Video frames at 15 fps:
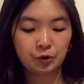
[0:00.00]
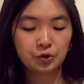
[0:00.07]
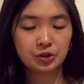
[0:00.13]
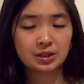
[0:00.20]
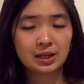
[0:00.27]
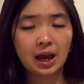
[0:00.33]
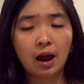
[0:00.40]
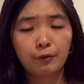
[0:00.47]
you
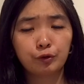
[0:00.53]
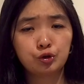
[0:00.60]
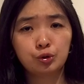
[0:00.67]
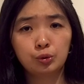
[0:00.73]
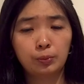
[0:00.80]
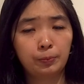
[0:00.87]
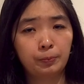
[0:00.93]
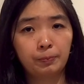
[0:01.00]
just have
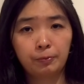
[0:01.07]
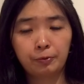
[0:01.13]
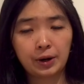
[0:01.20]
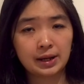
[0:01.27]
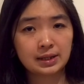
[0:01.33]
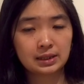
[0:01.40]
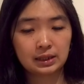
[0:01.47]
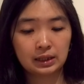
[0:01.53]
to
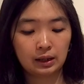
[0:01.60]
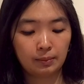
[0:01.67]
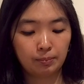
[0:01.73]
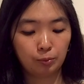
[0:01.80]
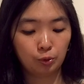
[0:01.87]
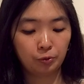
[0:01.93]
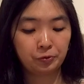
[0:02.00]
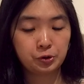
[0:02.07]
press the
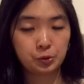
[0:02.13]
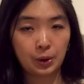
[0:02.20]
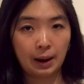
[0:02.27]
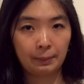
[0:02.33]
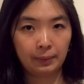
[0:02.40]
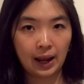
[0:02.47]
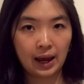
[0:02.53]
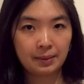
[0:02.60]
move to
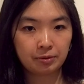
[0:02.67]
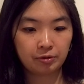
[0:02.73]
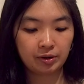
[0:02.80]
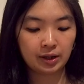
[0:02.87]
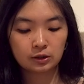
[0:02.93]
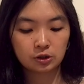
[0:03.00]
app library.